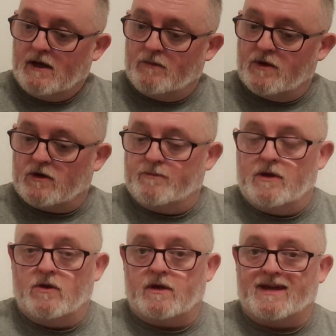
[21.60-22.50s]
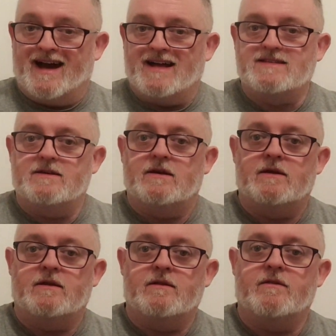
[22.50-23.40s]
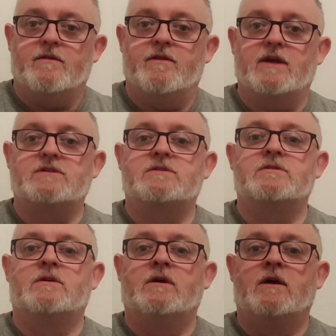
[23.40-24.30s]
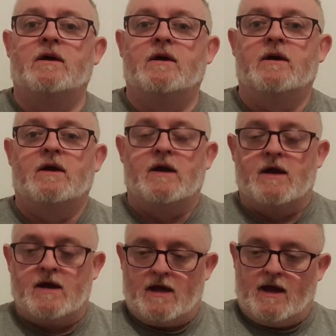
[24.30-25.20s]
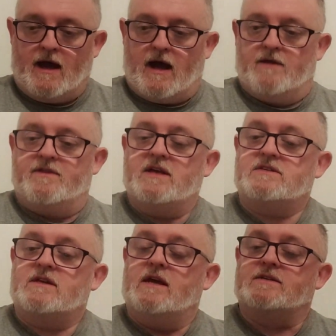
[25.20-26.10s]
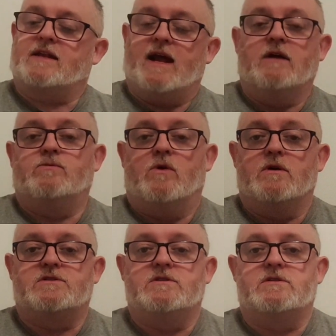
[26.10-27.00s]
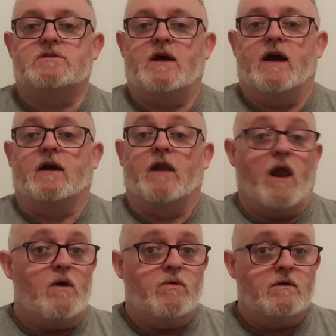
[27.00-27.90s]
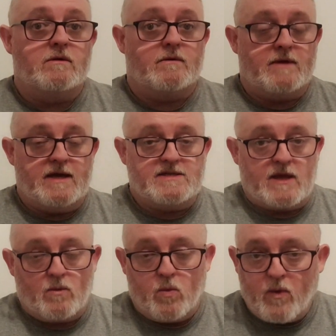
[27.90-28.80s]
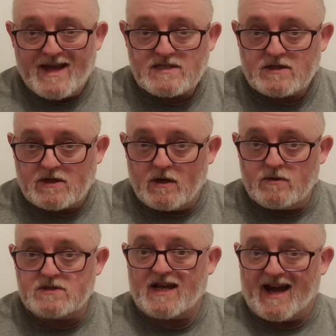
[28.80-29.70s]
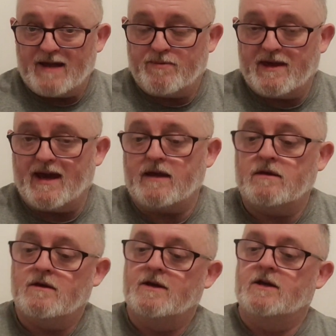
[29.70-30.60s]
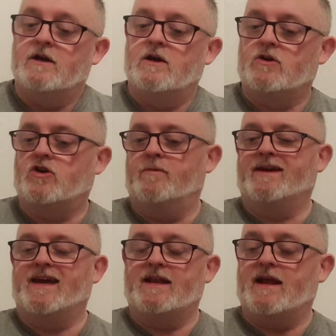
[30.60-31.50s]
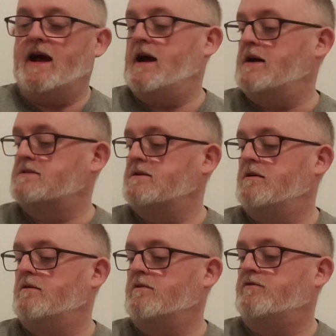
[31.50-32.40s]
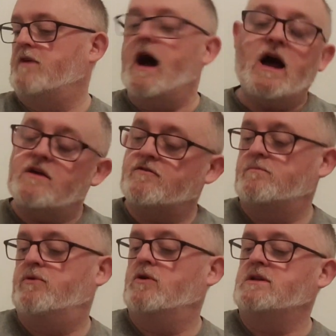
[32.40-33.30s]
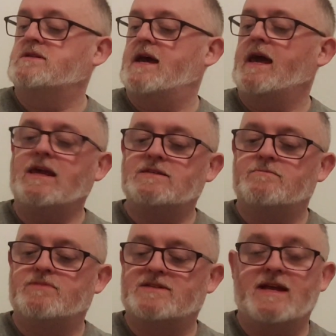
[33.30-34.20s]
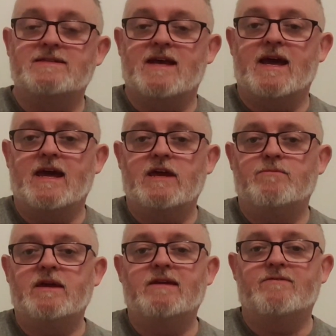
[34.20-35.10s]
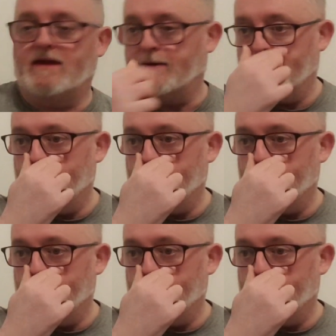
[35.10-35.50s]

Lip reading: And we're going to be looking at this. And this is Cloudwater's Aglow. It is a West Coast IPA coming in at 5.8% ABV.